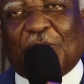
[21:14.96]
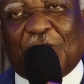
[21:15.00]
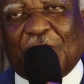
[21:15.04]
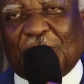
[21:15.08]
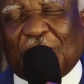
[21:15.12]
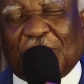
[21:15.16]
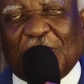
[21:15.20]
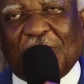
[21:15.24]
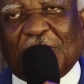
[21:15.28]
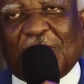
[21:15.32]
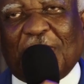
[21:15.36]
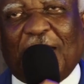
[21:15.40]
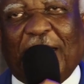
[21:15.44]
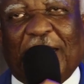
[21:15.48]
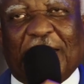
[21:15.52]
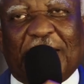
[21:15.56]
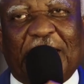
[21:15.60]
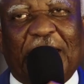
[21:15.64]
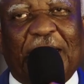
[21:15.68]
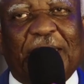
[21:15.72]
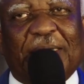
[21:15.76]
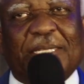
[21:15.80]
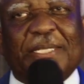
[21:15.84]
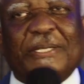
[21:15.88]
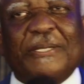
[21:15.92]
Christians like
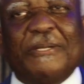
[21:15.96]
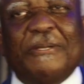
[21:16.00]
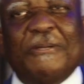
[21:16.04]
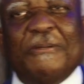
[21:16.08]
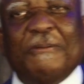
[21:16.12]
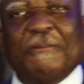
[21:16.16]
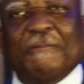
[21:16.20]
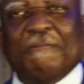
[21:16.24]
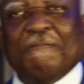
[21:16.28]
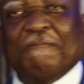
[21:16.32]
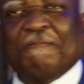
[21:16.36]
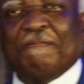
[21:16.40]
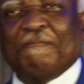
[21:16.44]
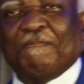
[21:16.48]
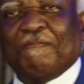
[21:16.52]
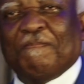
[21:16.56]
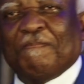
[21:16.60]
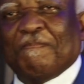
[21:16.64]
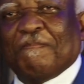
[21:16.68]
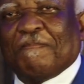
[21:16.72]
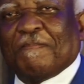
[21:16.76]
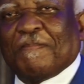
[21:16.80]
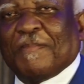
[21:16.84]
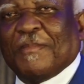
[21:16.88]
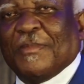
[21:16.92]
that.
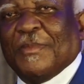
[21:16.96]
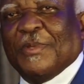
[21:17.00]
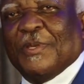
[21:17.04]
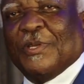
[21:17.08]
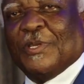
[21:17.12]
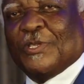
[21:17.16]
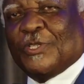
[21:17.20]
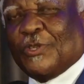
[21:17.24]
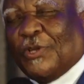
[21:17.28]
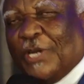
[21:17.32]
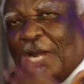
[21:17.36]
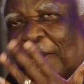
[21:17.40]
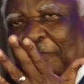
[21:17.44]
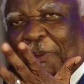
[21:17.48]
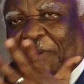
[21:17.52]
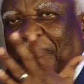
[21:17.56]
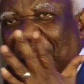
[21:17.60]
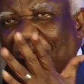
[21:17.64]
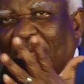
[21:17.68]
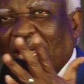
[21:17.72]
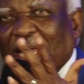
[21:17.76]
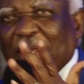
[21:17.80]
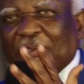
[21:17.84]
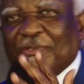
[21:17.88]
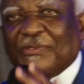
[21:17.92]
So number
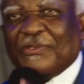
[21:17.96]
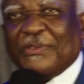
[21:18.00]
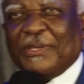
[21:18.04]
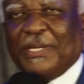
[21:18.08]
five,